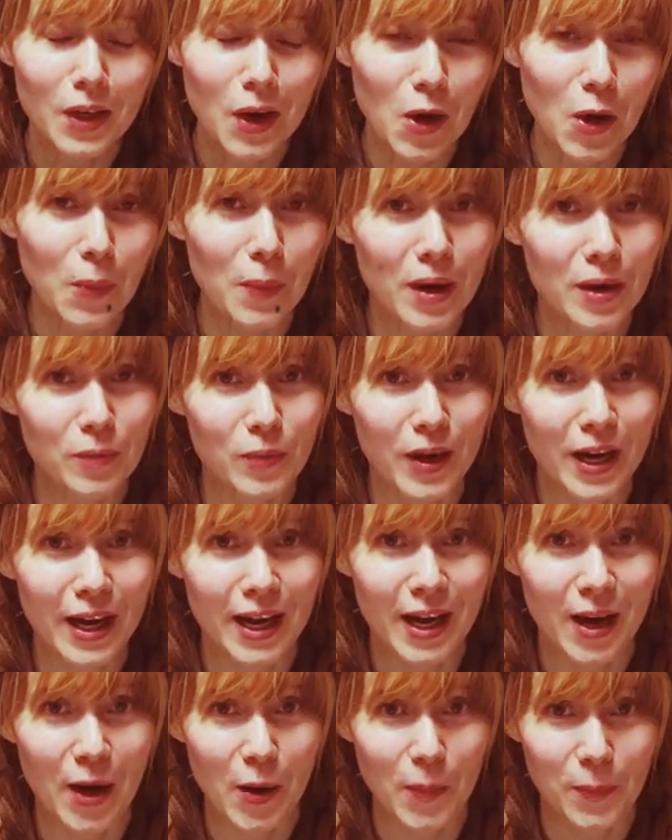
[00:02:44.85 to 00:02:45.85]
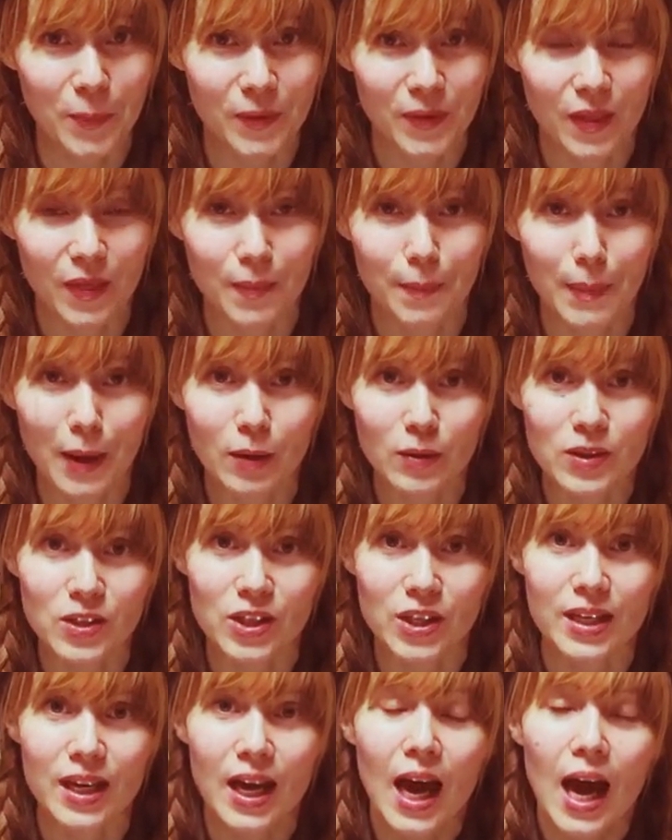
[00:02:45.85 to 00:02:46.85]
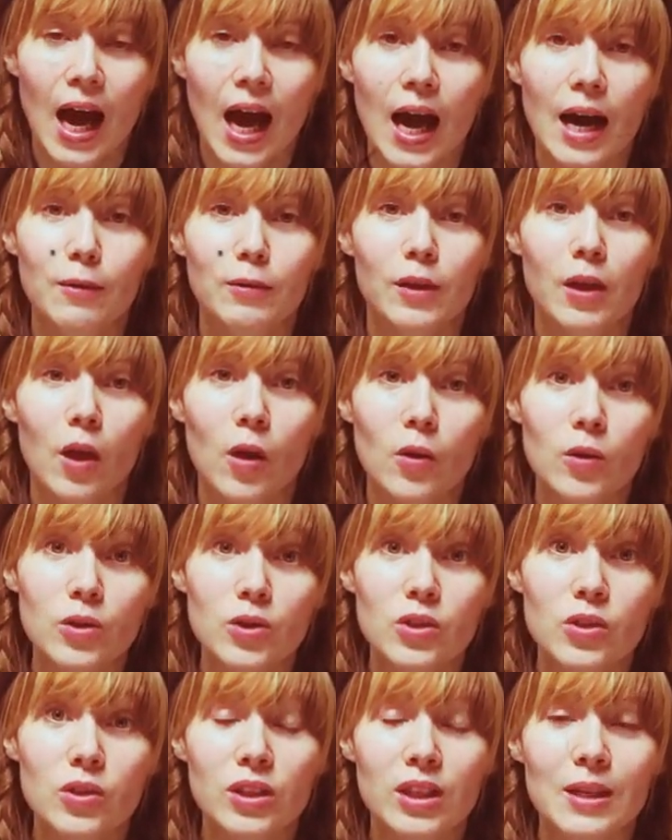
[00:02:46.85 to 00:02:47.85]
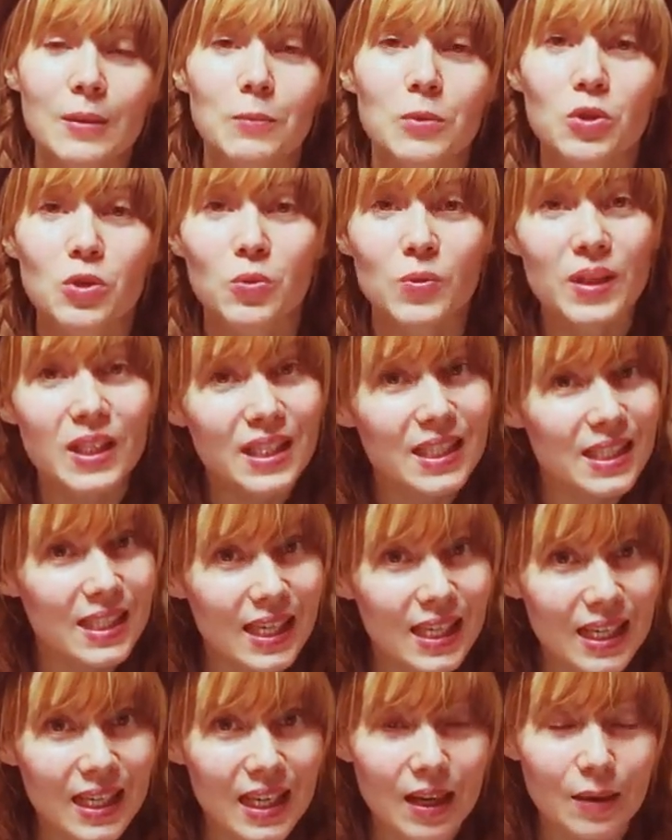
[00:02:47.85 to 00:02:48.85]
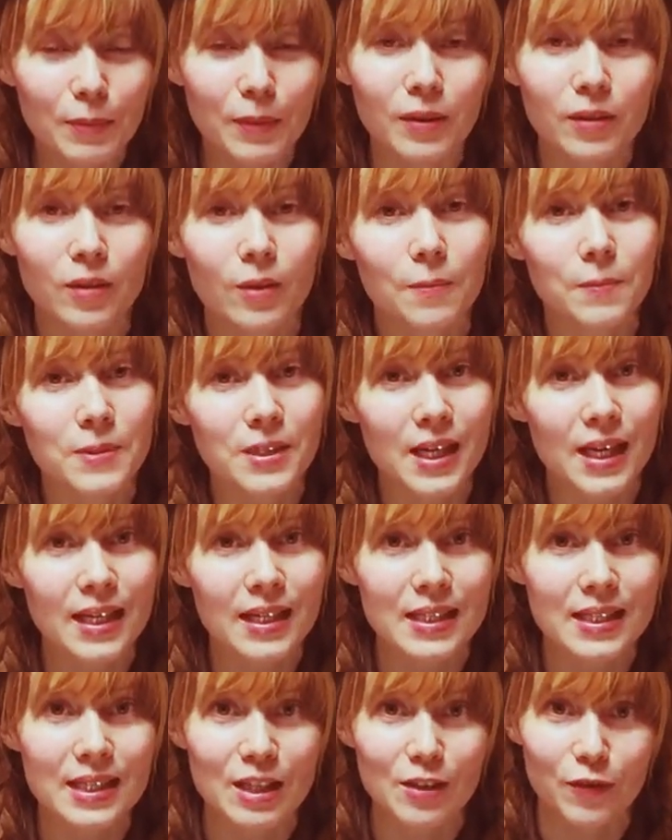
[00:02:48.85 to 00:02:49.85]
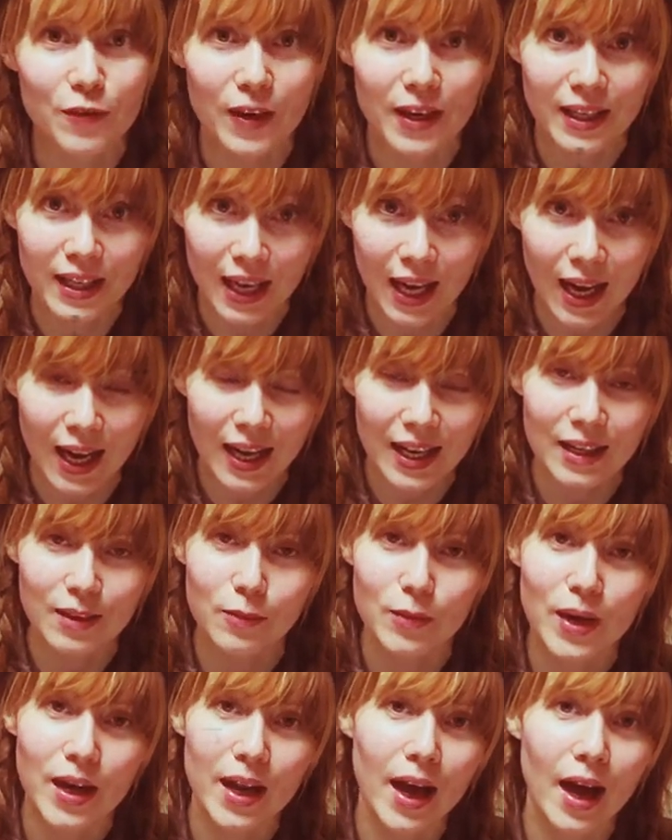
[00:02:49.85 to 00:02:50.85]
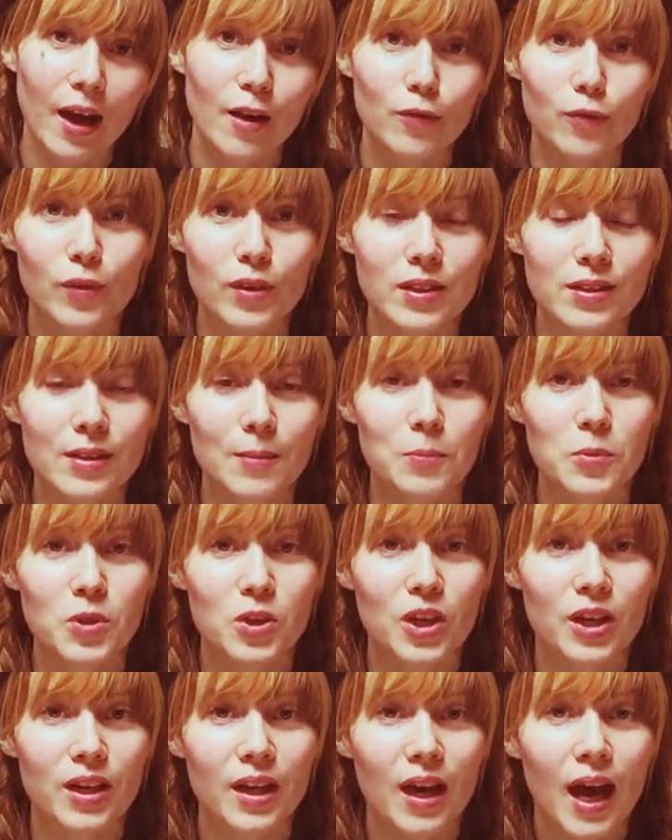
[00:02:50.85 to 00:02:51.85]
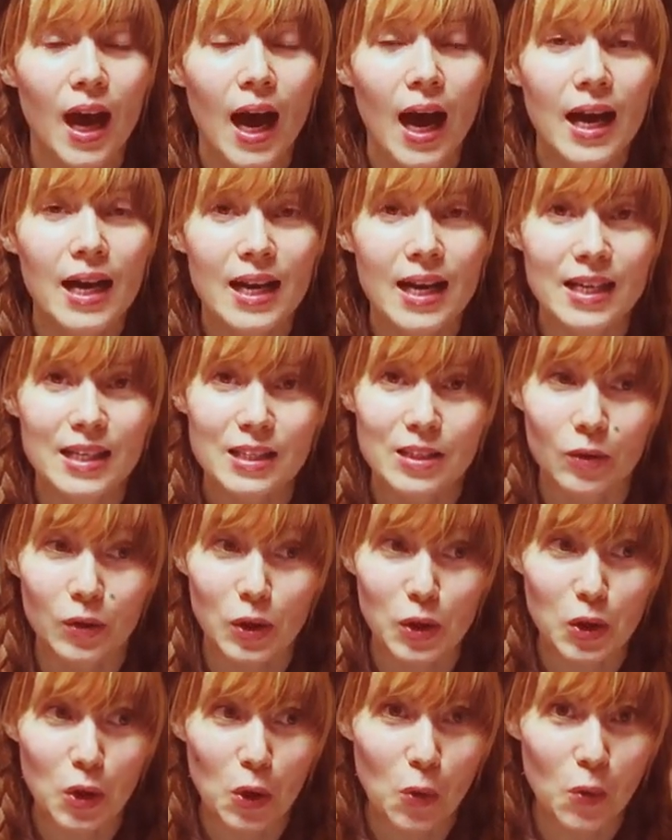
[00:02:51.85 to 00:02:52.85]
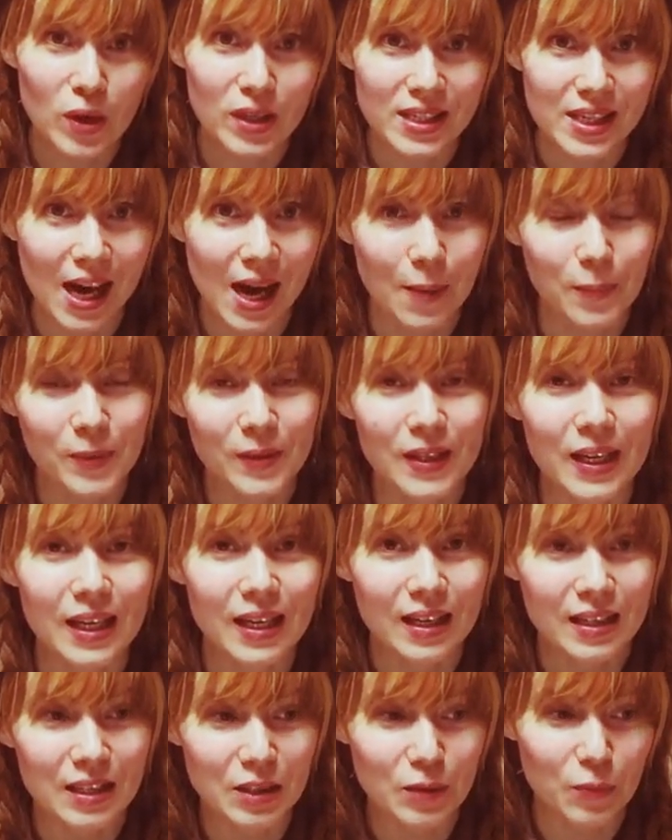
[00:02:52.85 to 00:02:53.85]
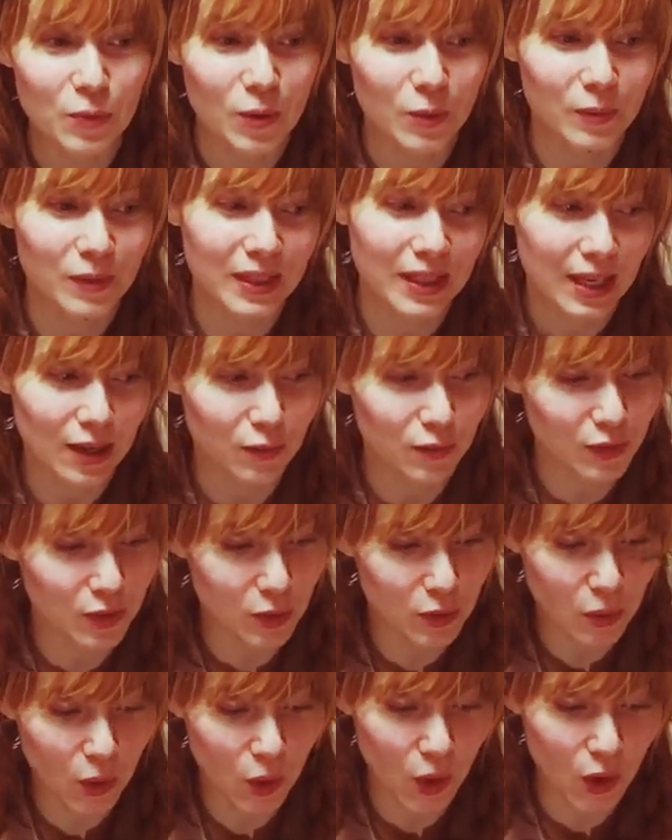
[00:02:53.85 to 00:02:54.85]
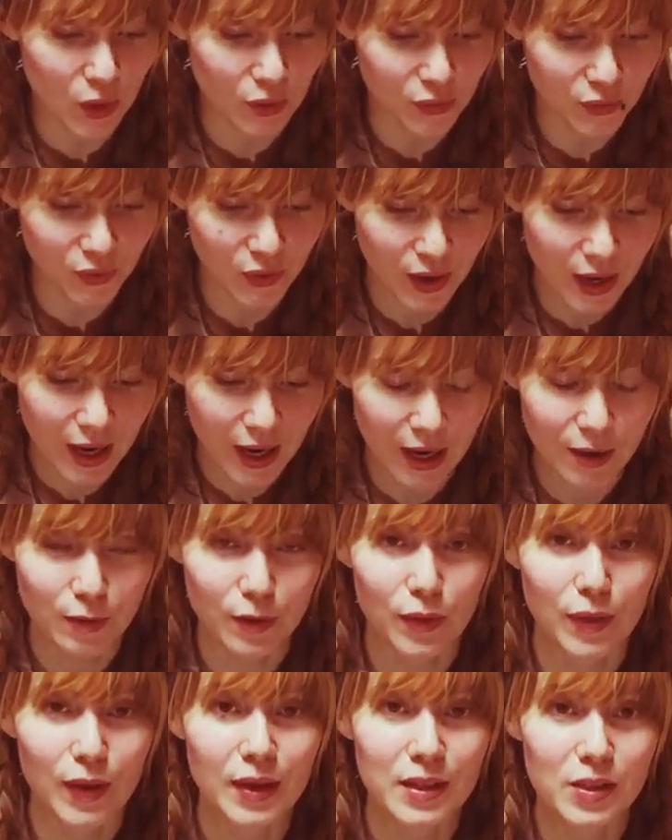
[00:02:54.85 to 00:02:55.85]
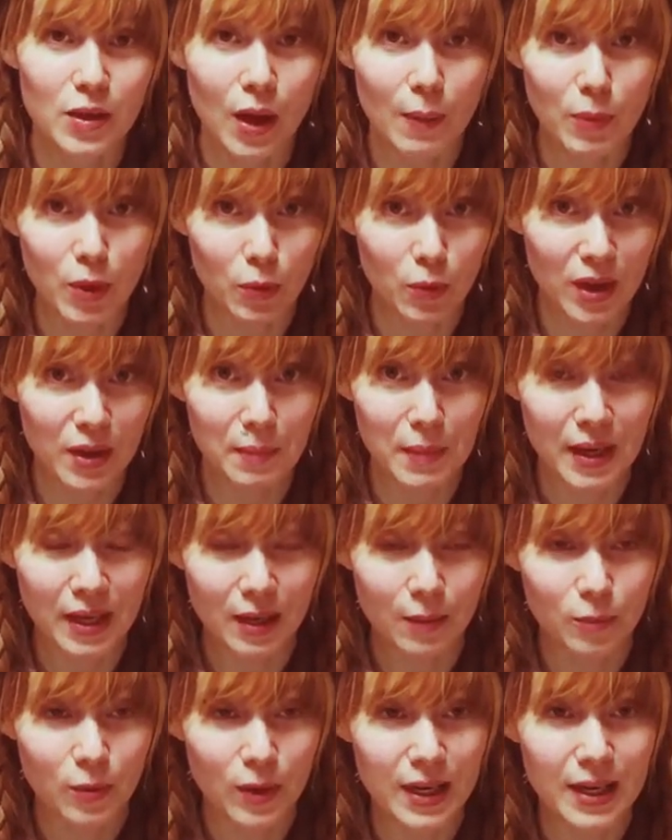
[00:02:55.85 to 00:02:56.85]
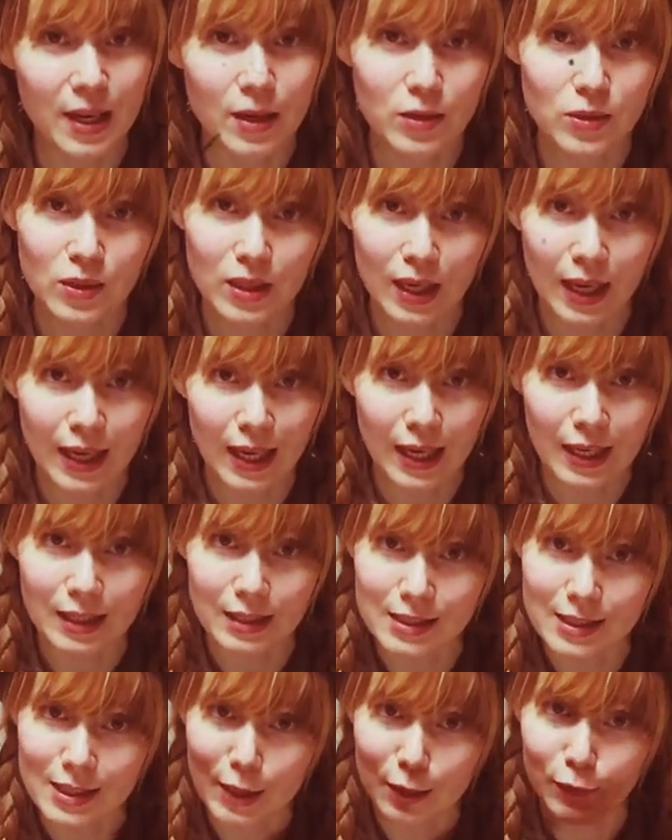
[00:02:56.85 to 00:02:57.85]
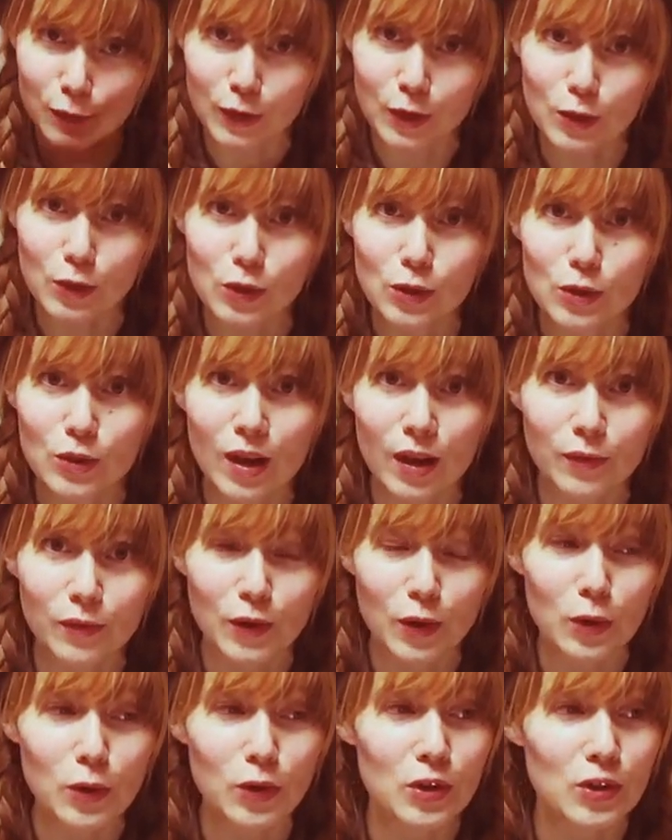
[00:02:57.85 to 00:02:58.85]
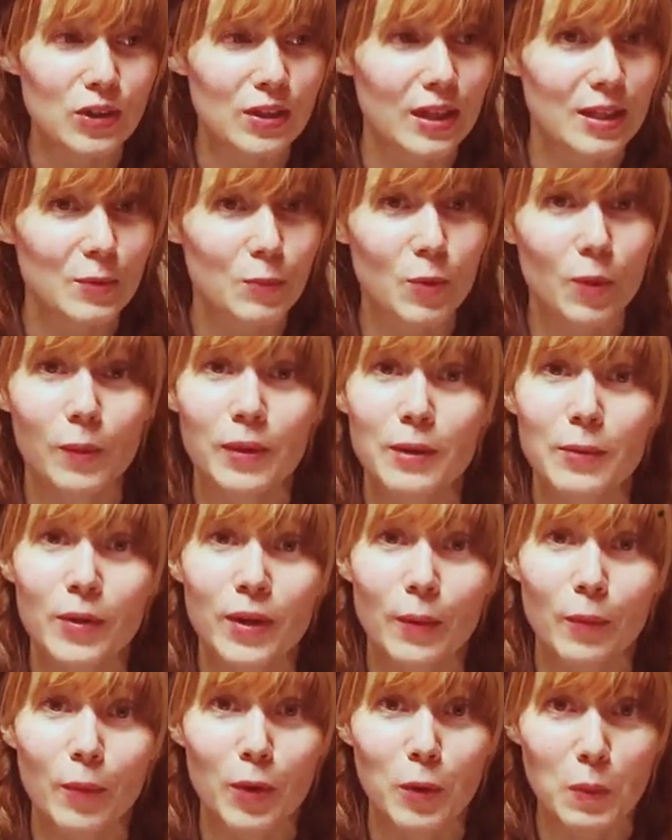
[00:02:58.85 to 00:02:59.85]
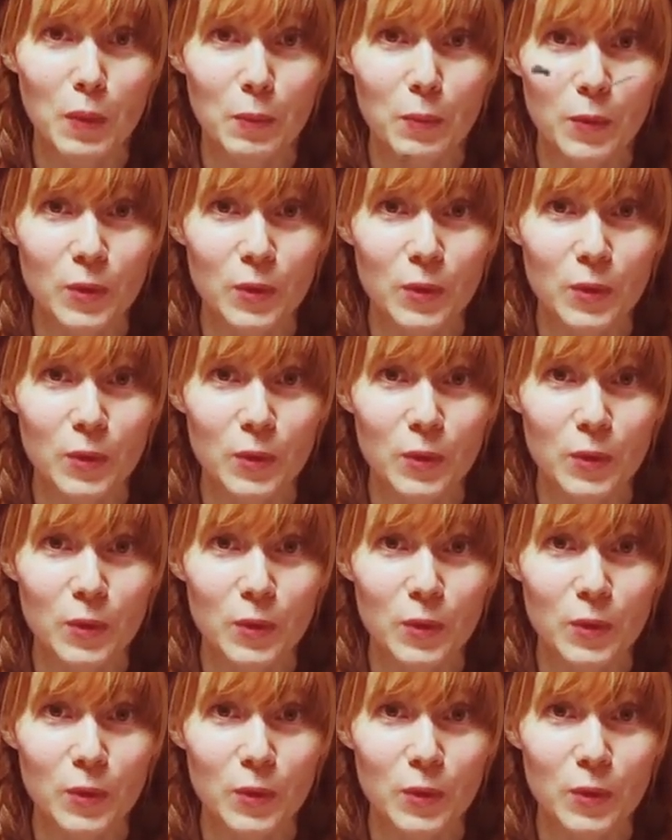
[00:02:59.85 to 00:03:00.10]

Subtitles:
on my way up the mountain. I will also keep tweeting about updates if I can when I have reception, so you know what's happening and you'll probably get a view of everything. So I'm not wearing makeup right now, so you can get yourself used to that view, because that's probably what I'm going to be